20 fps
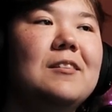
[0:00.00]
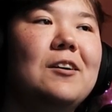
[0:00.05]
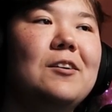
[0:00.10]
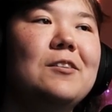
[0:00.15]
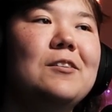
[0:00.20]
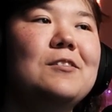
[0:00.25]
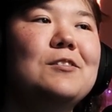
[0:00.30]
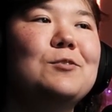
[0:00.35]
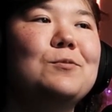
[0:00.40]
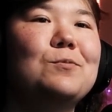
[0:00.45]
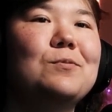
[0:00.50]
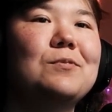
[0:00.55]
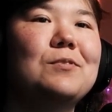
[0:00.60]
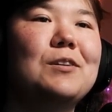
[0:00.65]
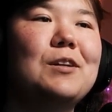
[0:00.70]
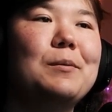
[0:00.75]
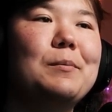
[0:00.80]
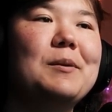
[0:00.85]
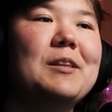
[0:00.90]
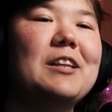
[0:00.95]
Are those
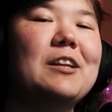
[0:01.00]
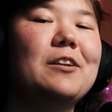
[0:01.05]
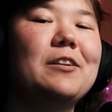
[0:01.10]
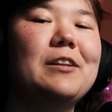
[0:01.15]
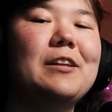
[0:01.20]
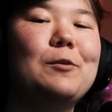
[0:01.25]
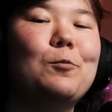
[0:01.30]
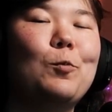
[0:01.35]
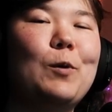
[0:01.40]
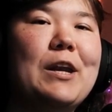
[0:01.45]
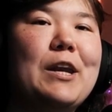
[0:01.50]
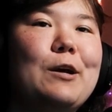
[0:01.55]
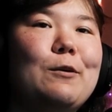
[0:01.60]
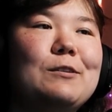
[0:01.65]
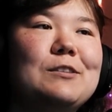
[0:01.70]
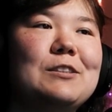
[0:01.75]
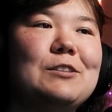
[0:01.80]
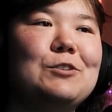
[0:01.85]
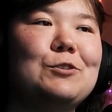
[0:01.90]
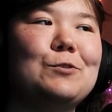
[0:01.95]
gonna be literally
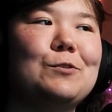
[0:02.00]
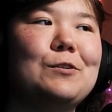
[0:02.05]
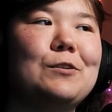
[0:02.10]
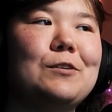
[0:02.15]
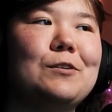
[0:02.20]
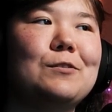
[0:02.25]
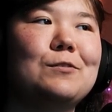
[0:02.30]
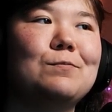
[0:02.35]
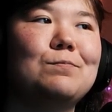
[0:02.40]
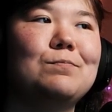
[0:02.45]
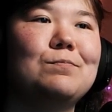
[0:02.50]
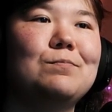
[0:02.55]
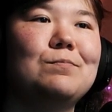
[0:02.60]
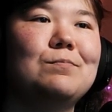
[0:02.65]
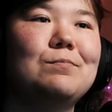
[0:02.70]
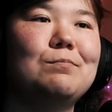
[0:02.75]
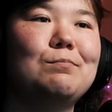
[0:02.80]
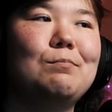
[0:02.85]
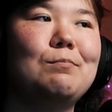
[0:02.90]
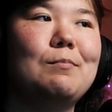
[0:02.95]
windows into her
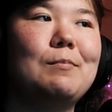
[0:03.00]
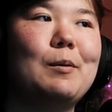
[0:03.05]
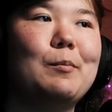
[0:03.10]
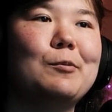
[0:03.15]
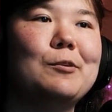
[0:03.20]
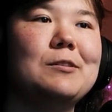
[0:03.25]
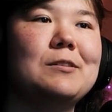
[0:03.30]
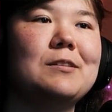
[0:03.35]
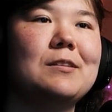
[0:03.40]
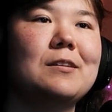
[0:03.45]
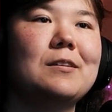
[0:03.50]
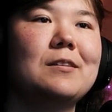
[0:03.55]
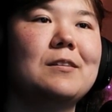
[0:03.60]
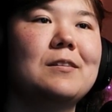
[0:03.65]
memories?